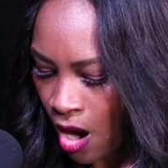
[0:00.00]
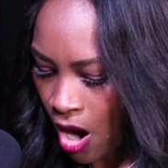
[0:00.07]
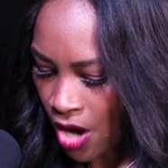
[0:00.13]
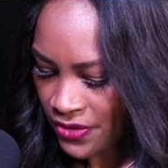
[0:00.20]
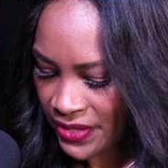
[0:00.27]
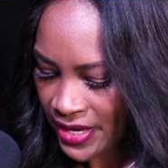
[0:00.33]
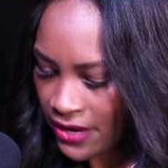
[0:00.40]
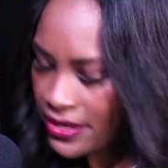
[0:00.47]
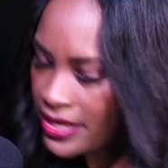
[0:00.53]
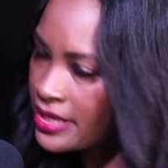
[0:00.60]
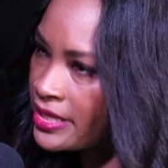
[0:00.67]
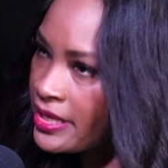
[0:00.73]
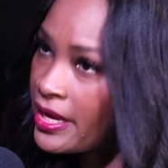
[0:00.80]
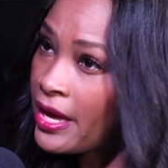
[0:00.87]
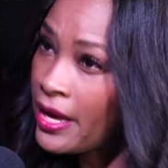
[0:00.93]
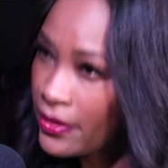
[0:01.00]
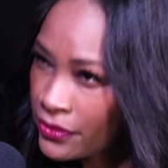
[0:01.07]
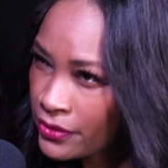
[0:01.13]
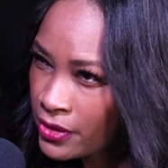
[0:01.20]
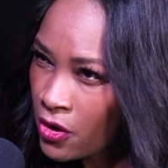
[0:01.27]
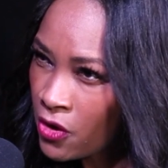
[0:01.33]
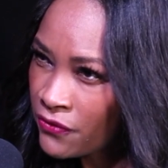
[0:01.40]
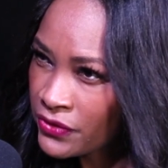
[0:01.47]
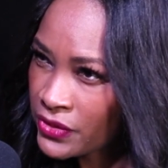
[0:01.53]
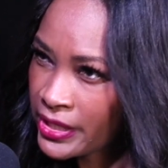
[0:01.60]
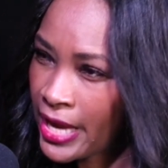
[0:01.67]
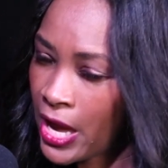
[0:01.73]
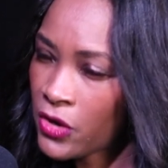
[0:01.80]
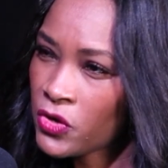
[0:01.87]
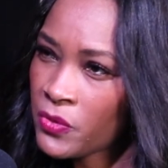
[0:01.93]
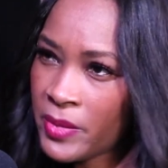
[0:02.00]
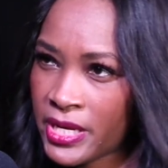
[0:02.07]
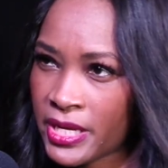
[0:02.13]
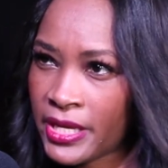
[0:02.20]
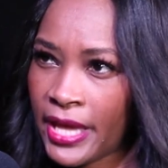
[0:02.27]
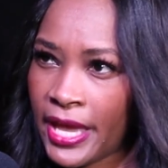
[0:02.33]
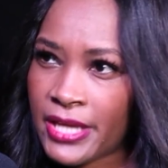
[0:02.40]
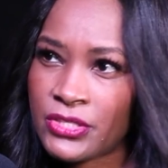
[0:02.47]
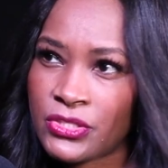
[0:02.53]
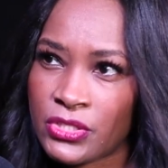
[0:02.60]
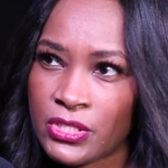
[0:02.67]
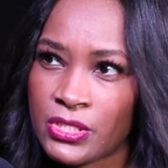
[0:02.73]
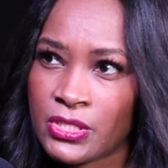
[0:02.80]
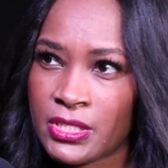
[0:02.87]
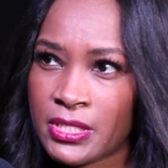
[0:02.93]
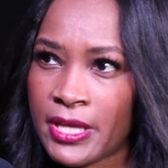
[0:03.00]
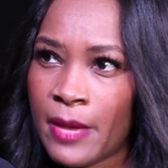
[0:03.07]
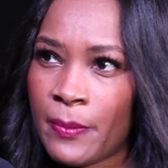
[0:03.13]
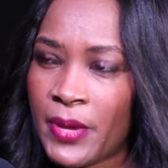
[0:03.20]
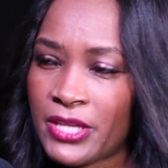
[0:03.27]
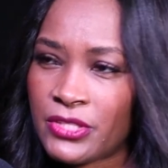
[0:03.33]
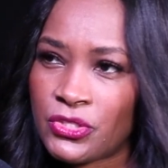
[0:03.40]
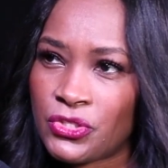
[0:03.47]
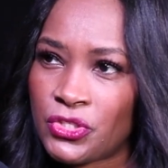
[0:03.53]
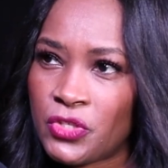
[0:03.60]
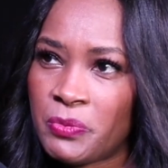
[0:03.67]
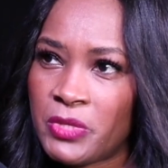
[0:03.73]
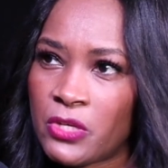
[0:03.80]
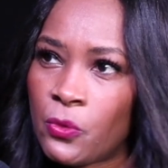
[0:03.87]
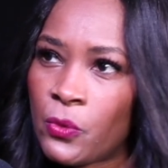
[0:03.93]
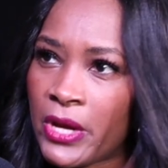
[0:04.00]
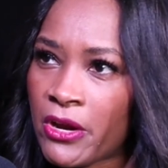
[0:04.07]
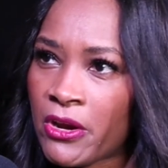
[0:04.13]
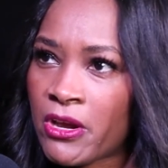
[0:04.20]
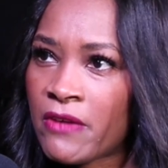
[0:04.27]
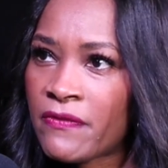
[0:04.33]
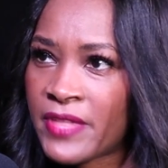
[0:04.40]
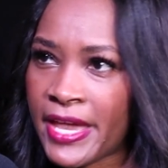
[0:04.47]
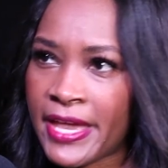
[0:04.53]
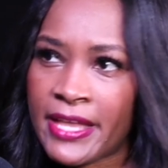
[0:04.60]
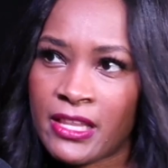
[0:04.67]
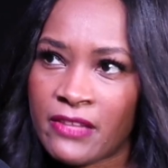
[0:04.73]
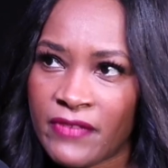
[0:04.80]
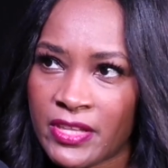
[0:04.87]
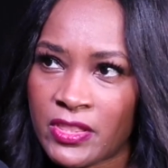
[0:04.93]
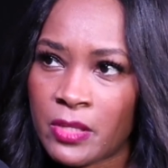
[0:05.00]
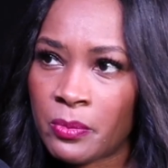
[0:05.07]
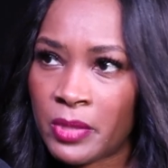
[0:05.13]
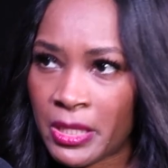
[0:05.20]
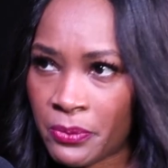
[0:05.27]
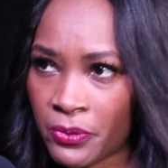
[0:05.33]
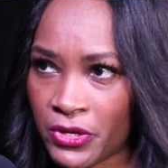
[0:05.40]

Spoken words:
Are there any other over-the-counter medications that patients should be aware of that elevate the blood